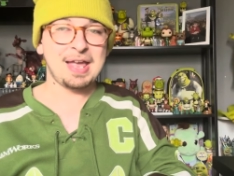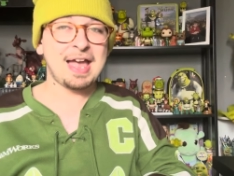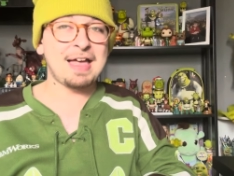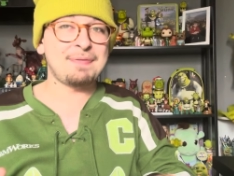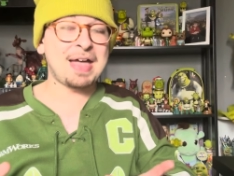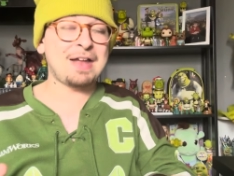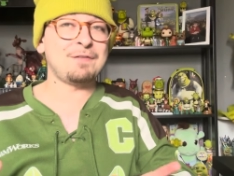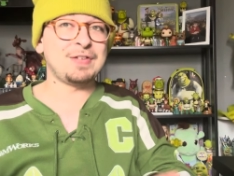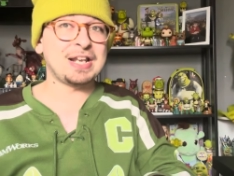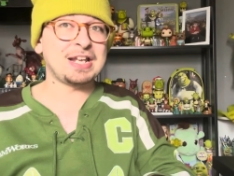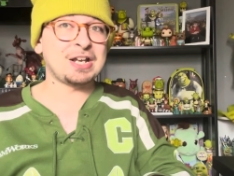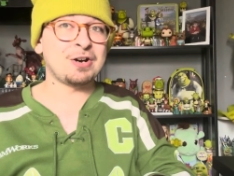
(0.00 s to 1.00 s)
and that
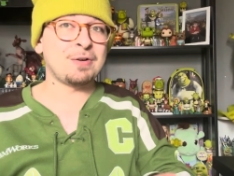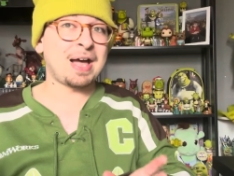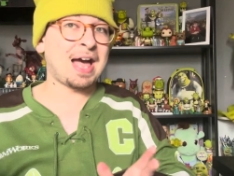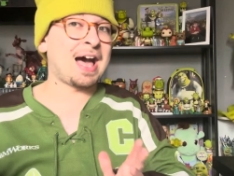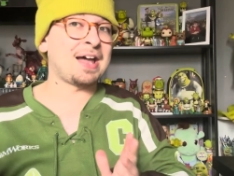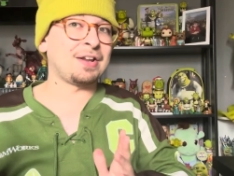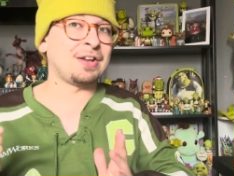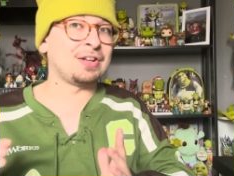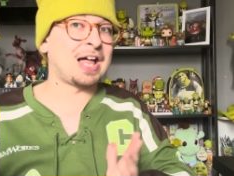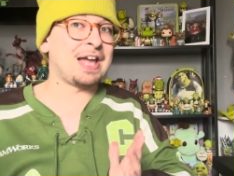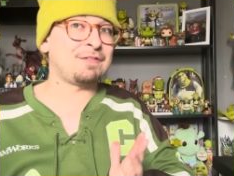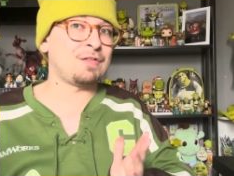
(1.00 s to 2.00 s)
video had a
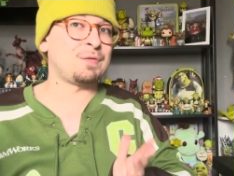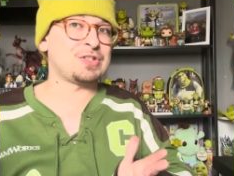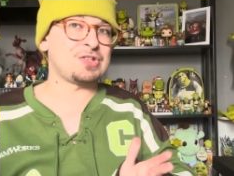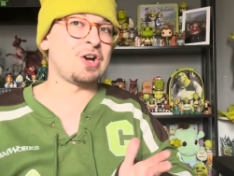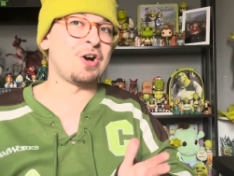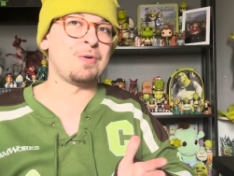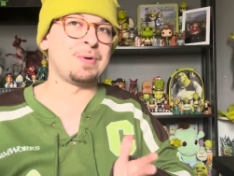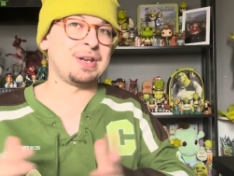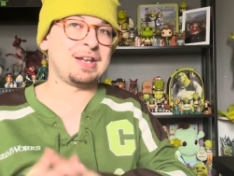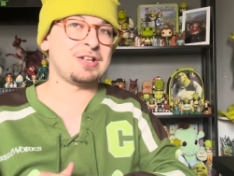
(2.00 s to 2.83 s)
life of its own.